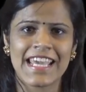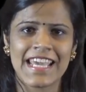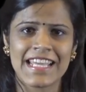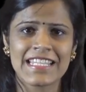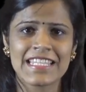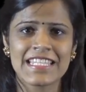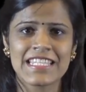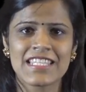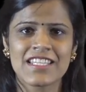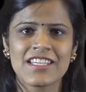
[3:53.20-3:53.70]
and
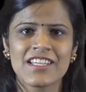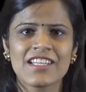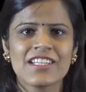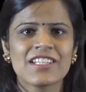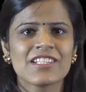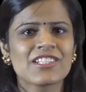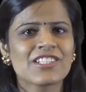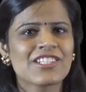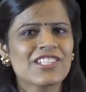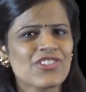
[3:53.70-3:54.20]
hence
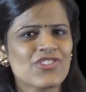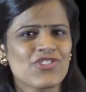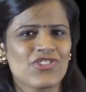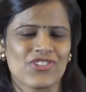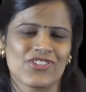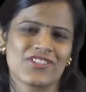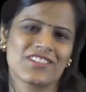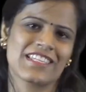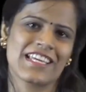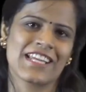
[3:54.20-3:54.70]

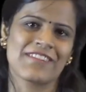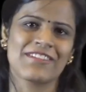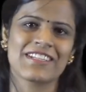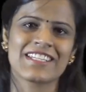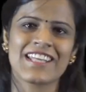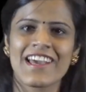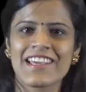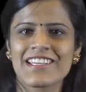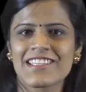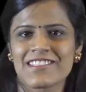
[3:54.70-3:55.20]
teachers,
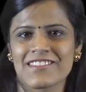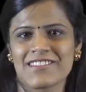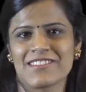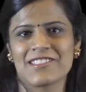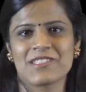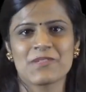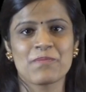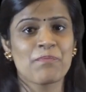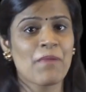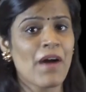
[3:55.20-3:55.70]

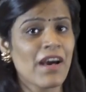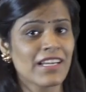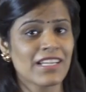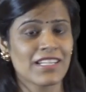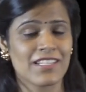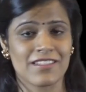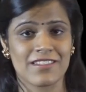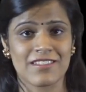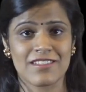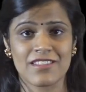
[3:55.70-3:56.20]
advertisers,
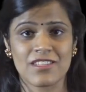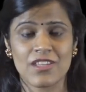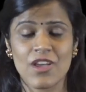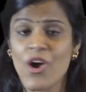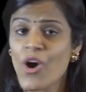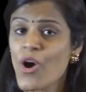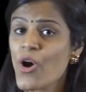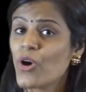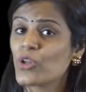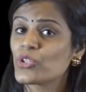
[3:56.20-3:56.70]
marketers,
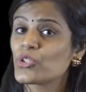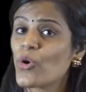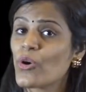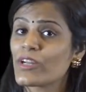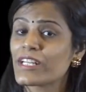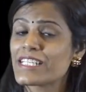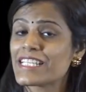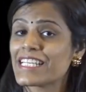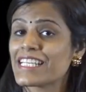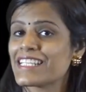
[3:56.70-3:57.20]

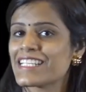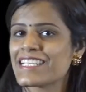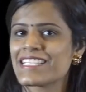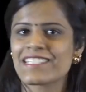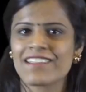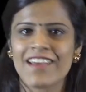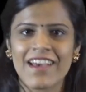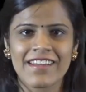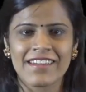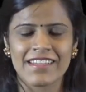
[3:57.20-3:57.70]

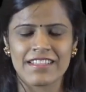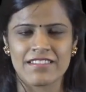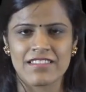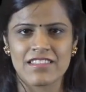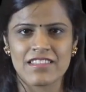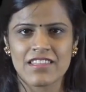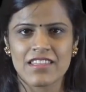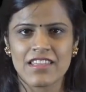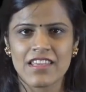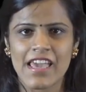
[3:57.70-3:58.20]
authoritarian
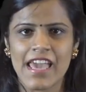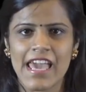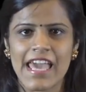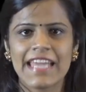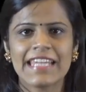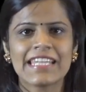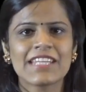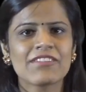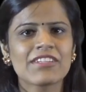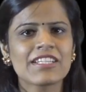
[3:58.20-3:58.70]
tyrants,
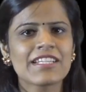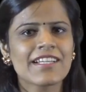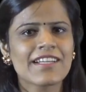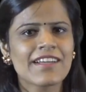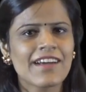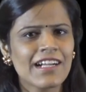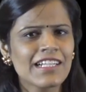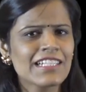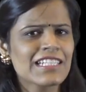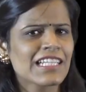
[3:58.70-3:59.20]
and
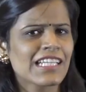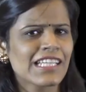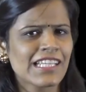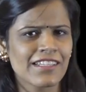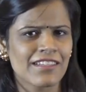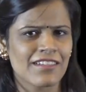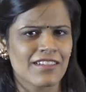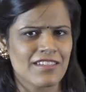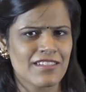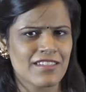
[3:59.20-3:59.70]
even cult
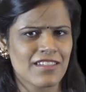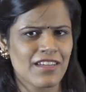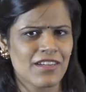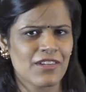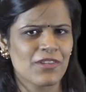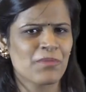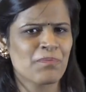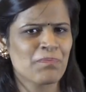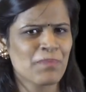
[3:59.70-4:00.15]
leaders